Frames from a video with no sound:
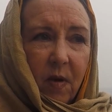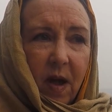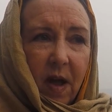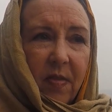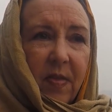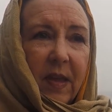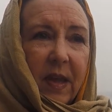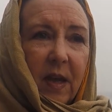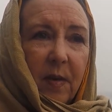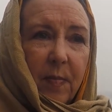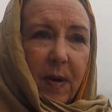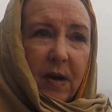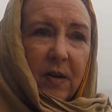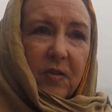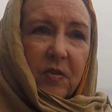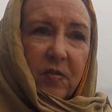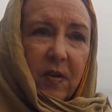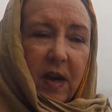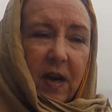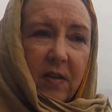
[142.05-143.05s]
think about
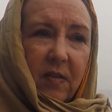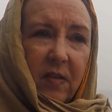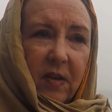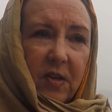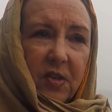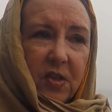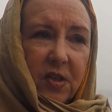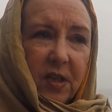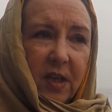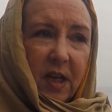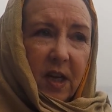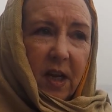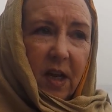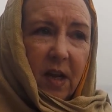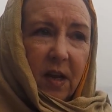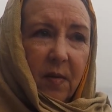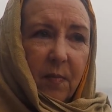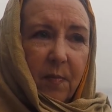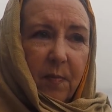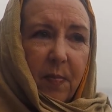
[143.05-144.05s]

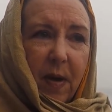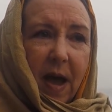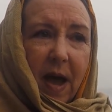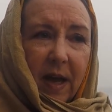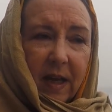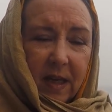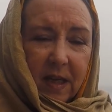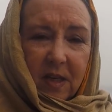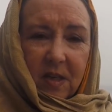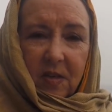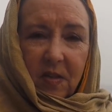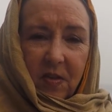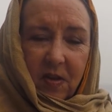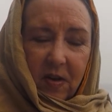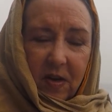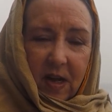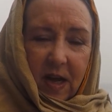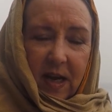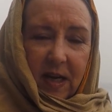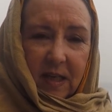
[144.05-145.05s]
transitioning back into the
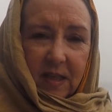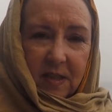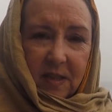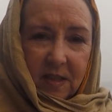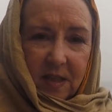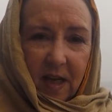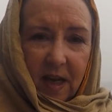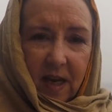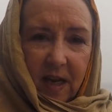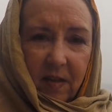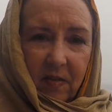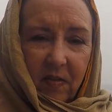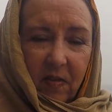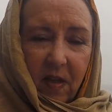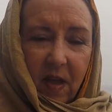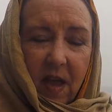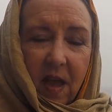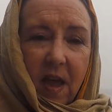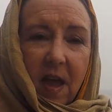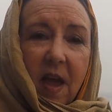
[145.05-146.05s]
United States,